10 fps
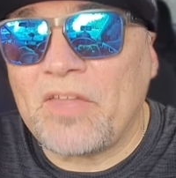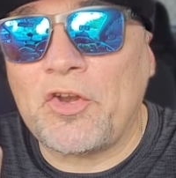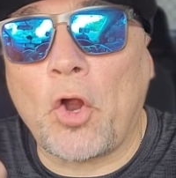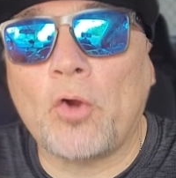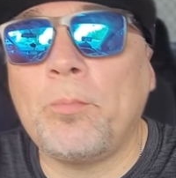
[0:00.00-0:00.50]

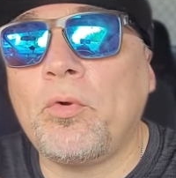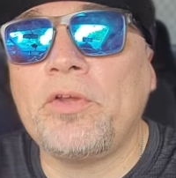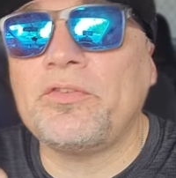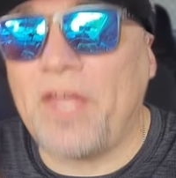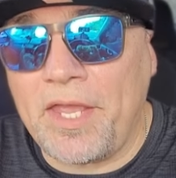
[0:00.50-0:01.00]
That
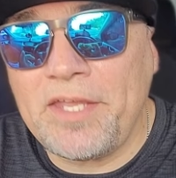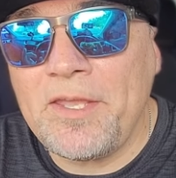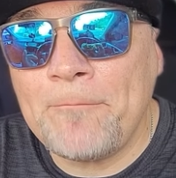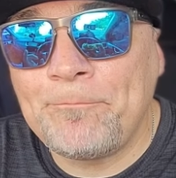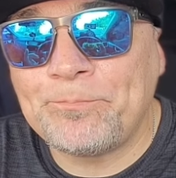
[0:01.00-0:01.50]
hard-boiled egg
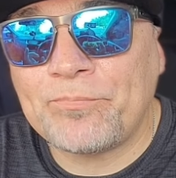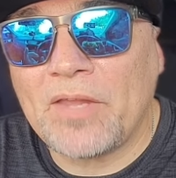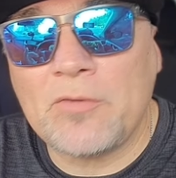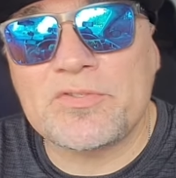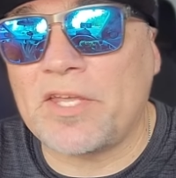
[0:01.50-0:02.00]

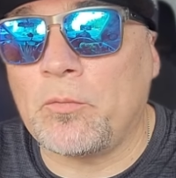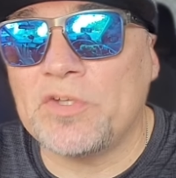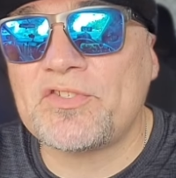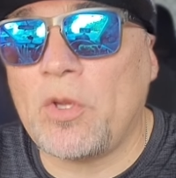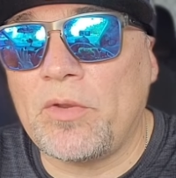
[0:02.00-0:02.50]
I was like,
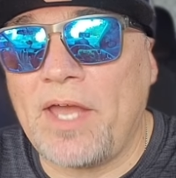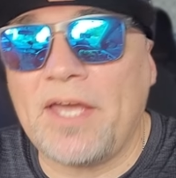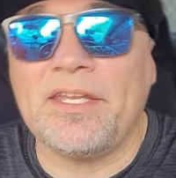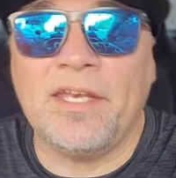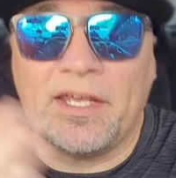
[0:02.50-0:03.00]
what's going
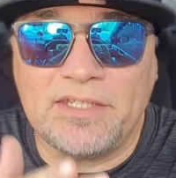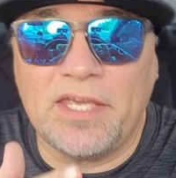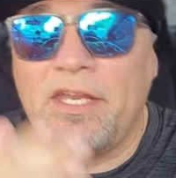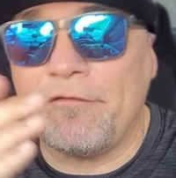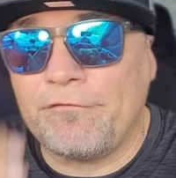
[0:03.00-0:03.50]
on? And I
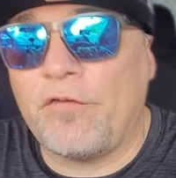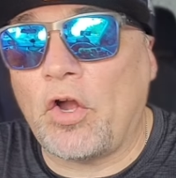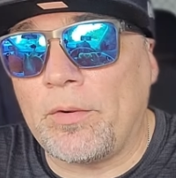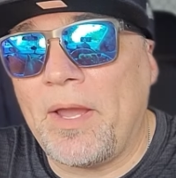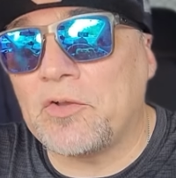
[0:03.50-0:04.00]
get it,
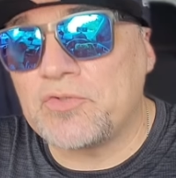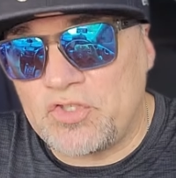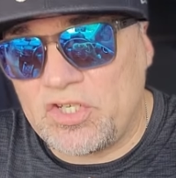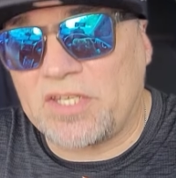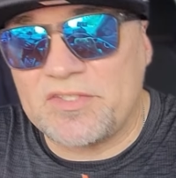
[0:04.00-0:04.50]
farmhouse
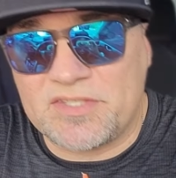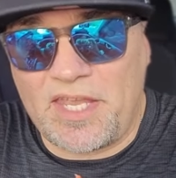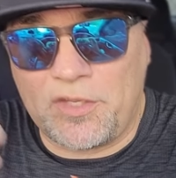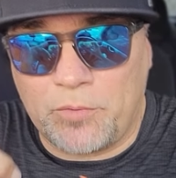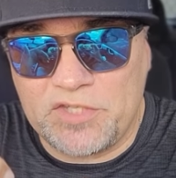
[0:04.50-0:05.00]
chicken
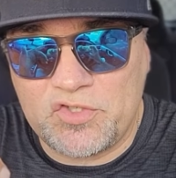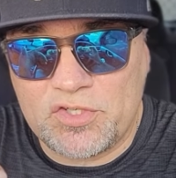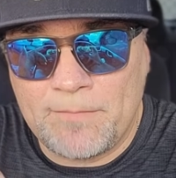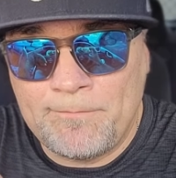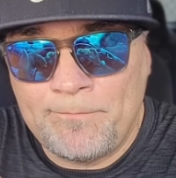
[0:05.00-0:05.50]

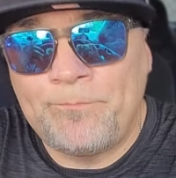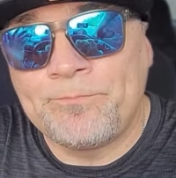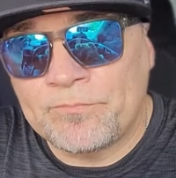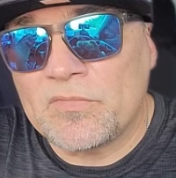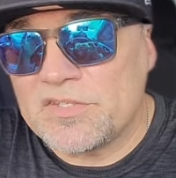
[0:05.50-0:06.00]
sandwich.
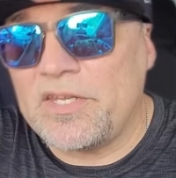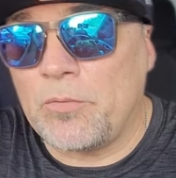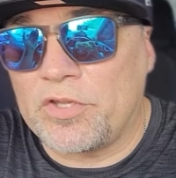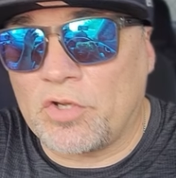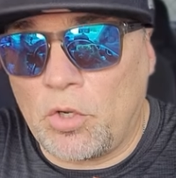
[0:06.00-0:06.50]
See
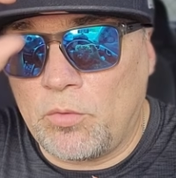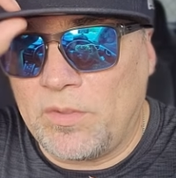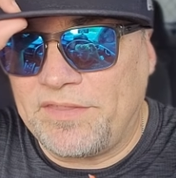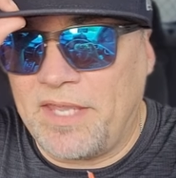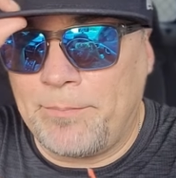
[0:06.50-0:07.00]
where they're going
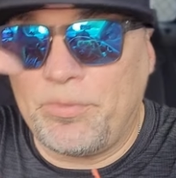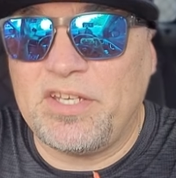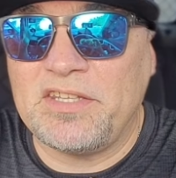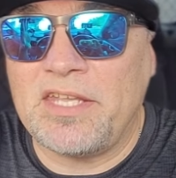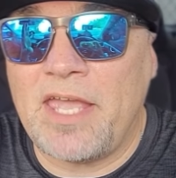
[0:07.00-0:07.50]
with that,
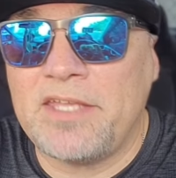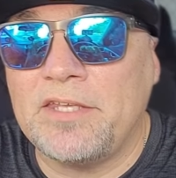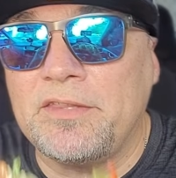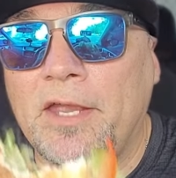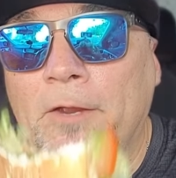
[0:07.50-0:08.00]
putting the egg in